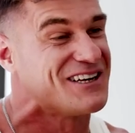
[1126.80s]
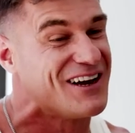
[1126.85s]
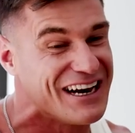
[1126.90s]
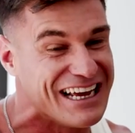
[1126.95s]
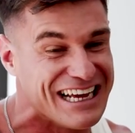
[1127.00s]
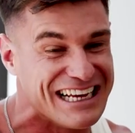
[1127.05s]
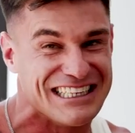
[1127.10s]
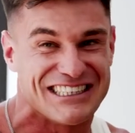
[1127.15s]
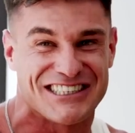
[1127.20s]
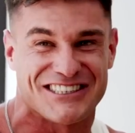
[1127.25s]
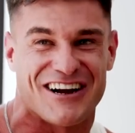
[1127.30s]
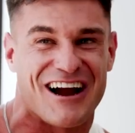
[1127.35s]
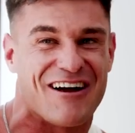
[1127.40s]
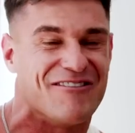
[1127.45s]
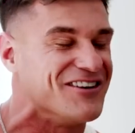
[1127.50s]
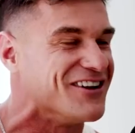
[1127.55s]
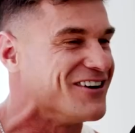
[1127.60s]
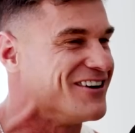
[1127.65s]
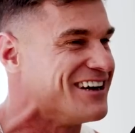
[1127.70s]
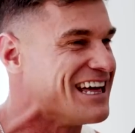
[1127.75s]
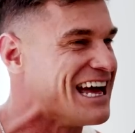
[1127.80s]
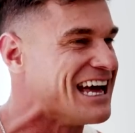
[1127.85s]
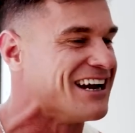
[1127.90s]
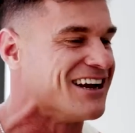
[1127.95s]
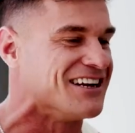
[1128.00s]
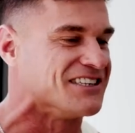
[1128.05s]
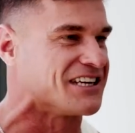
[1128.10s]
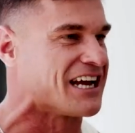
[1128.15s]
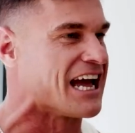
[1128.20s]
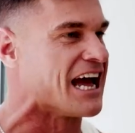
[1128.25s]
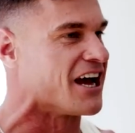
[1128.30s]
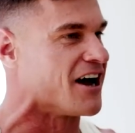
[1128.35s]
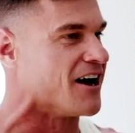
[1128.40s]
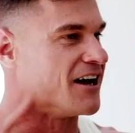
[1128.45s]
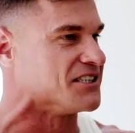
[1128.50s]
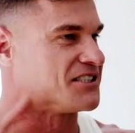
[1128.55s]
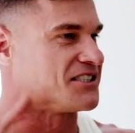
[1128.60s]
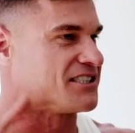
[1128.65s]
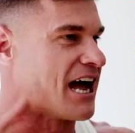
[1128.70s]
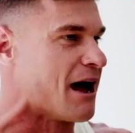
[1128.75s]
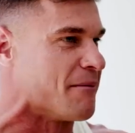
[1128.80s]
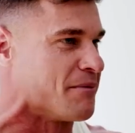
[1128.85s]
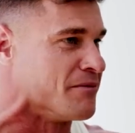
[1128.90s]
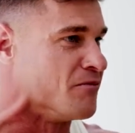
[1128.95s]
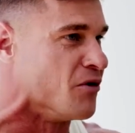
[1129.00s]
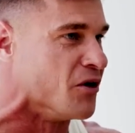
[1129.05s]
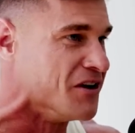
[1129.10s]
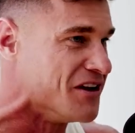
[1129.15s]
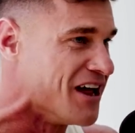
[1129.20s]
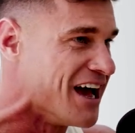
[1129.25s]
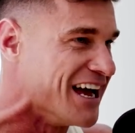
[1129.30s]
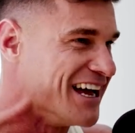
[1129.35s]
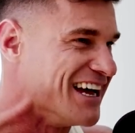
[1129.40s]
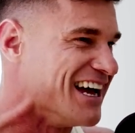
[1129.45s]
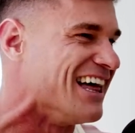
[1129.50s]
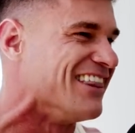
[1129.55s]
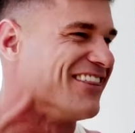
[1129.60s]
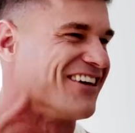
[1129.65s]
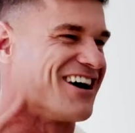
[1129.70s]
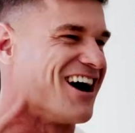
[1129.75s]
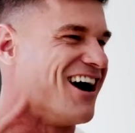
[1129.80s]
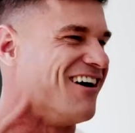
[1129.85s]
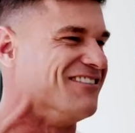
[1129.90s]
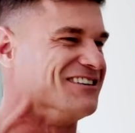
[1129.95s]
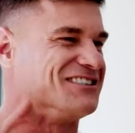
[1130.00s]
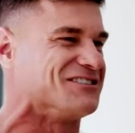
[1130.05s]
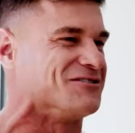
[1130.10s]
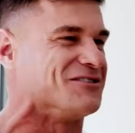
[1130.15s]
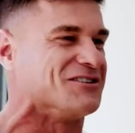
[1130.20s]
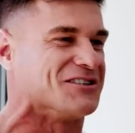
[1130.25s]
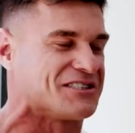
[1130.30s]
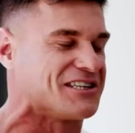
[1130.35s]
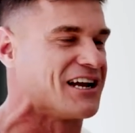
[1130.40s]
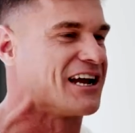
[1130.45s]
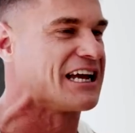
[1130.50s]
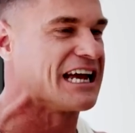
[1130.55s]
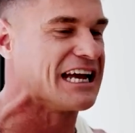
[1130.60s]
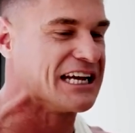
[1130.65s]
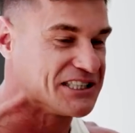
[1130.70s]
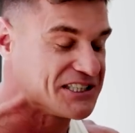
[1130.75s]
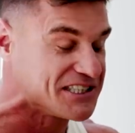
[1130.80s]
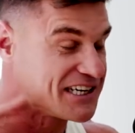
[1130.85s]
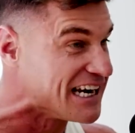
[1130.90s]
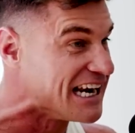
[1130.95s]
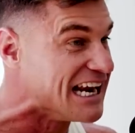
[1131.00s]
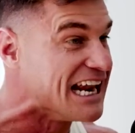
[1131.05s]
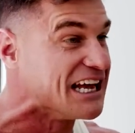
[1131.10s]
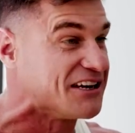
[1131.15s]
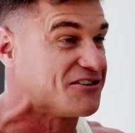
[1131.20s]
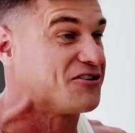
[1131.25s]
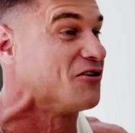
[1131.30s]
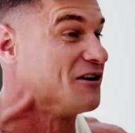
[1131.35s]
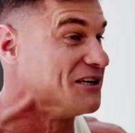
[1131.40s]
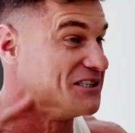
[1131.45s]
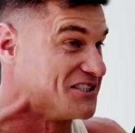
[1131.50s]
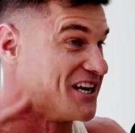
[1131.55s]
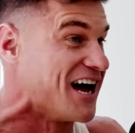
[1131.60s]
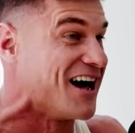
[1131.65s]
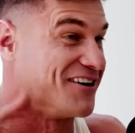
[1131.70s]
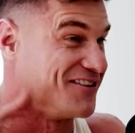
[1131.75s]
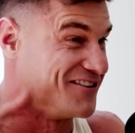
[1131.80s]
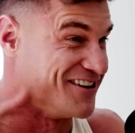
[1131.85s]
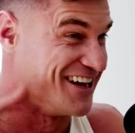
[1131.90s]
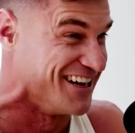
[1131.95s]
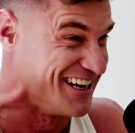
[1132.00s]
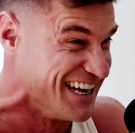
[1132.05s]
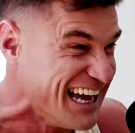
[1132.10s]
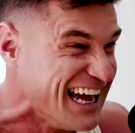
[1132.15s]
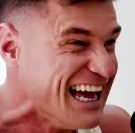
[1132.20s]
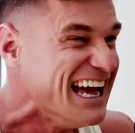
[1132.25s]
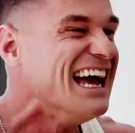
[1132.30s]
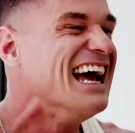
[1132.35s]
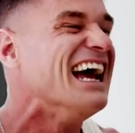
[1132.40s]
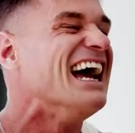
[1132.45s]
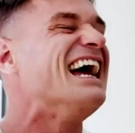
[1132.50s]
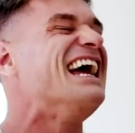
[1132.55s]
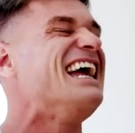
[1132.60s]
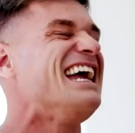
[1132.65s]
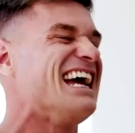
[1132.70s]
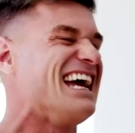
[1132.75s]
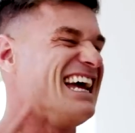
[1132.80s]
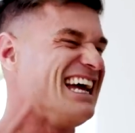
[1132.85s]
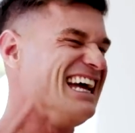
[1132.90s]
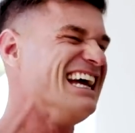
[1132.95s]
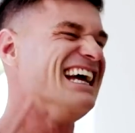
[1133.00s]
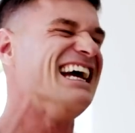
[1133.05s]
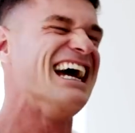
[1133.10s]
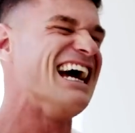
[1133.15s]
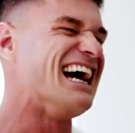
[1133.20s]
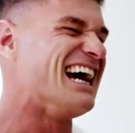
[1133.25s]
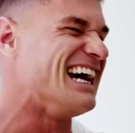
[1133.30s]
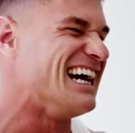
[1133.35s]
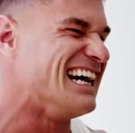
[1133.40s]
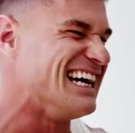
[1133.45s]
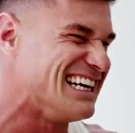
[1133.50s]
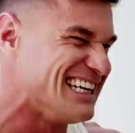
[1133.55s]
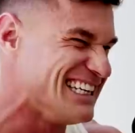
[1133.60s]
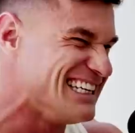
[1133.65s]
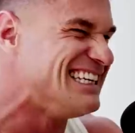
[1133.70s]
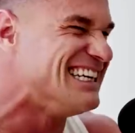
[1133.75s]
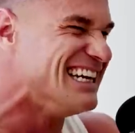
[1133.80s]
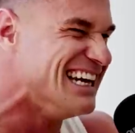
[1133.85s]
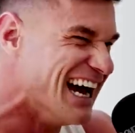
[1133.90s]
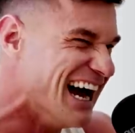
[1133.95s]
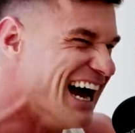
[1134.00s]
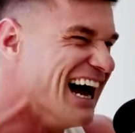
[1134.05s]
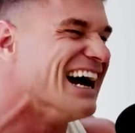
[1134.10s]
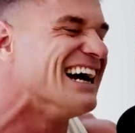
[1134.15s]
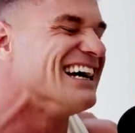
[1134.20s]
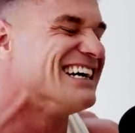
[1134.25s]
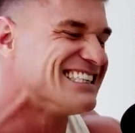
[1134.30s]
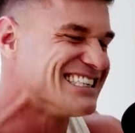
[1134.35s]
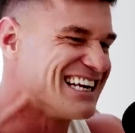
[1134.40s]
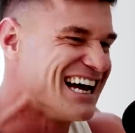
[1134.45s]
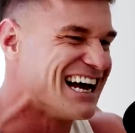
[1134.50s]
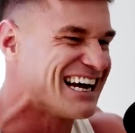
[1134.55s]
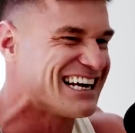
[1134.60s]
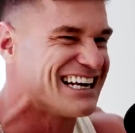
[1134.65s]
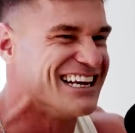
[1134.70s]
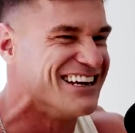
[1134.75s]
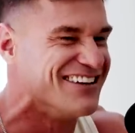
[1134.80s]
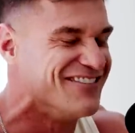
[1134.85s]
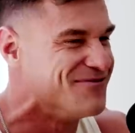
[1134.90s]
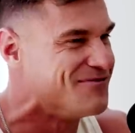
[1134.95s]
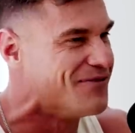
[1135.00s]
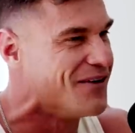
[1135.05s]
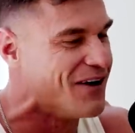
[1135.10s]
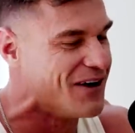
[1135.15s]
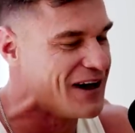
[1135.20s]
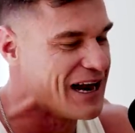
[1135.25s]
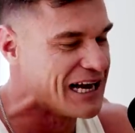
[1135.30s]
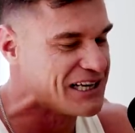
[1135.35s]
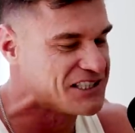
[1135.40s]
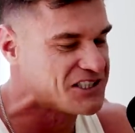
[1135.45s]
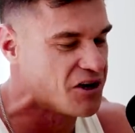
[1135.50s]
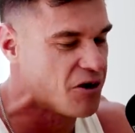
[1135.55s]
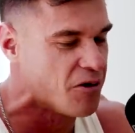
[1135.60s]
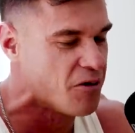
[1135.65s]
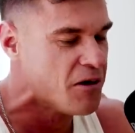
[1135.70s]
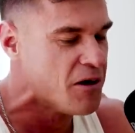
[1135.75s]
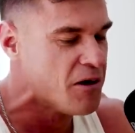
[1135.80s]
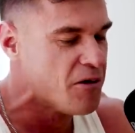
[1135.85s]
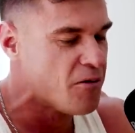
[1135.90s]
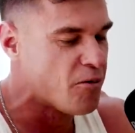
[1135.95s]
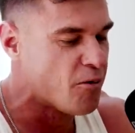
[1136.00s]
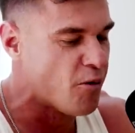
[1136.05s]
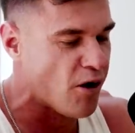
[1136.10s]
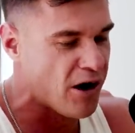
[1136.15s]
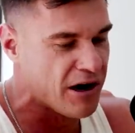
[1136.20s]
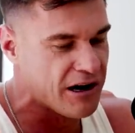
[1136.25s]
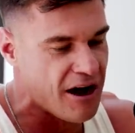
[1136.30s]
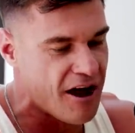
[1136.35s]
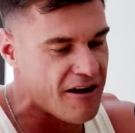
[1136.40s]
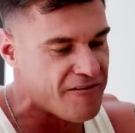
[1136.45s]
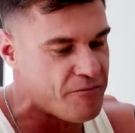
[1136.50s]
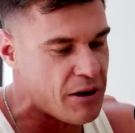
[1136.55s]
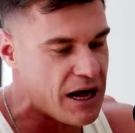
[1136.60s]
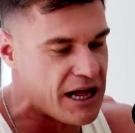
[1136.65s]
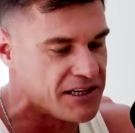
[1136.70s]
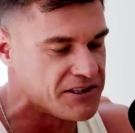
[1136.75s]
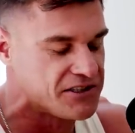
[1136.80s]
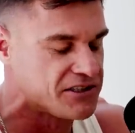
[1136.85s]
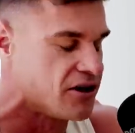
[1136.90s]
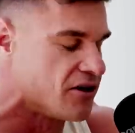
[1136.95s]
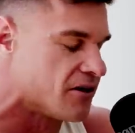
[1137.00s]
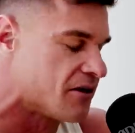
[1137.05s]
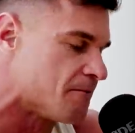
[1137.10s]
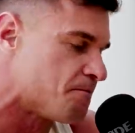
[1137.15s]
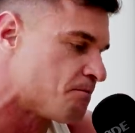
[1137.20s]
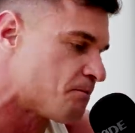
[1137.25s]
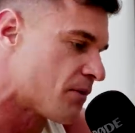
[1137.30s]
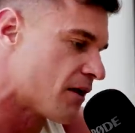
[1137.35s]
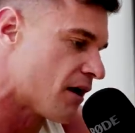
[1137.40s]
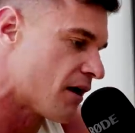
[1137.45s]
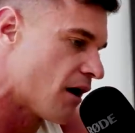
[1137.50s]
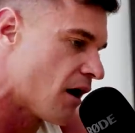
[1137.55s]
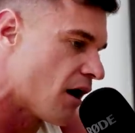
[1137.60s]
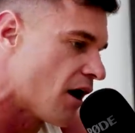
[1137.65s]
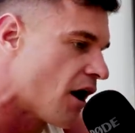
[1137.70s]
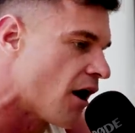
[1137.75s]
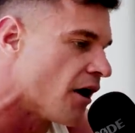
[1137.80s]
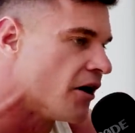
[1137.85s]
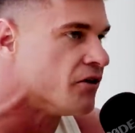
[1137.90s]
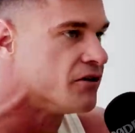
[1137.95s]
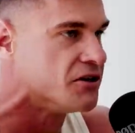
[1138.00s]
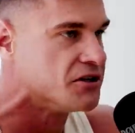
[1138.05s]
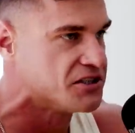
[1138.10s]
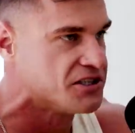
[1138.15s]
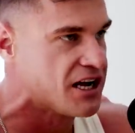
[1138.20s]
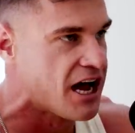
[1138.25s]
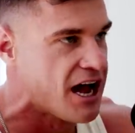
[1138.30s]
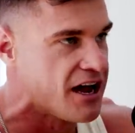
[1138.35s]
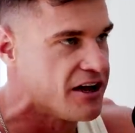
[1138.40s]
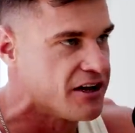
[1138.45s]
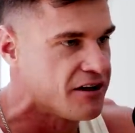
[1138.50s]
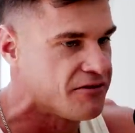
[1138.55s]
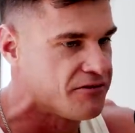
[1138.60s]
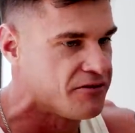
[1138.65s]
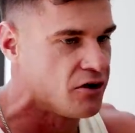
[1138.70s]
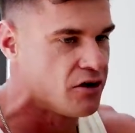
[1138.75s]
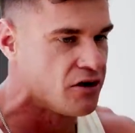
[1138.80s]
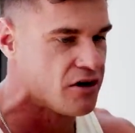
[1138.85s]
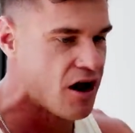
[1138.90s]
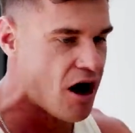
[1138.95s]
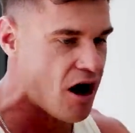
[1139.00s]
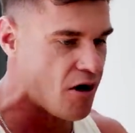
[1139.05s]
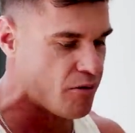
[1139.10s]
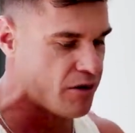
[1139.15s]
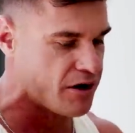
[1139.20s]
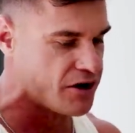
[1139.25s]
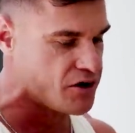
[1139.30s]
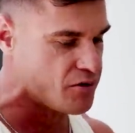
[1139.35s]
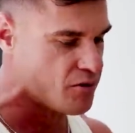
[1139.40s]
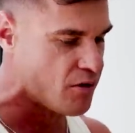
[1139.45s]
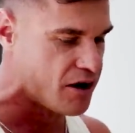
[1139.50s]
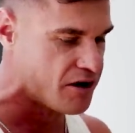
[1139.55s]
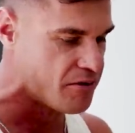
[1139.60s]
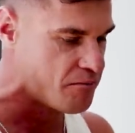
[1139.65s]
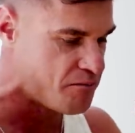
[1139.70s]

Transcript: on Instagram the other day, and I was like, "Hey guys, happy Monday!" And the comments were just like, "It's literally Saturday." It's like a slap in the face as well, isn't it? Yeah, exactly. But uh, so work-life balance. Look, I understand if you're not where you want to